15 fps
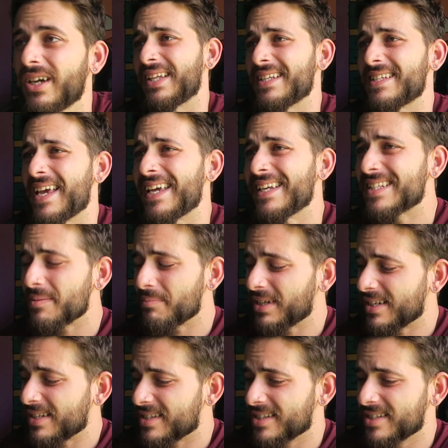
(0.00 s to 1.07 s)
There's an
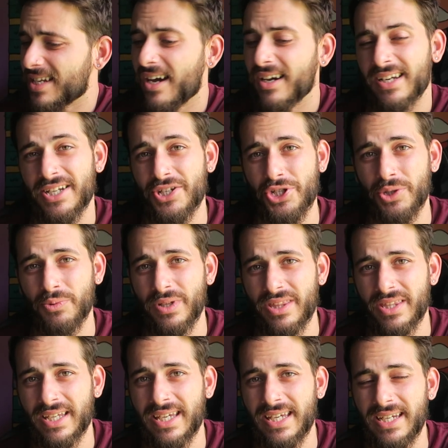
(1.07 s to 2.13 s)
intermittent start issue with
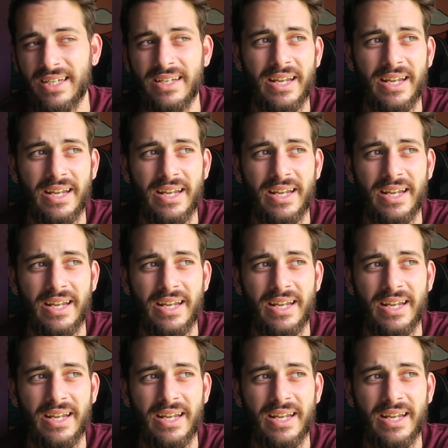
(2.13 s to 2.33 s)
the key.